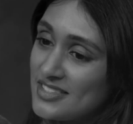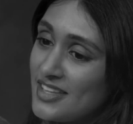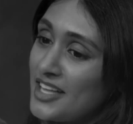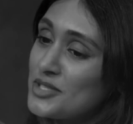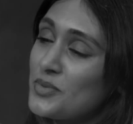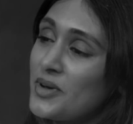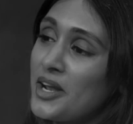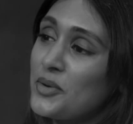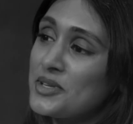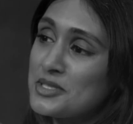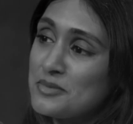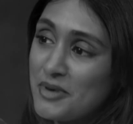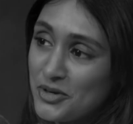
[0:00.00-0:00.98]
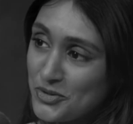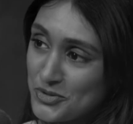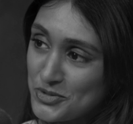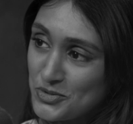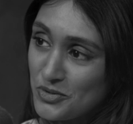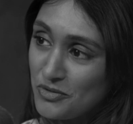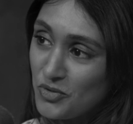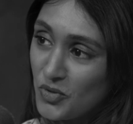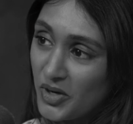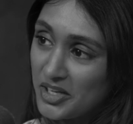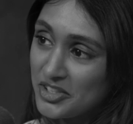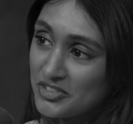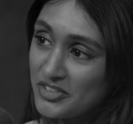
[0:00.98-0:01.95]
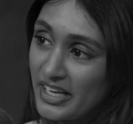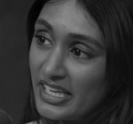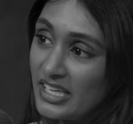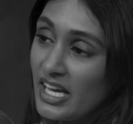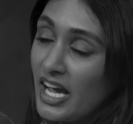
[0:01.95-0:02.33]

That's what I went to medical school for, right?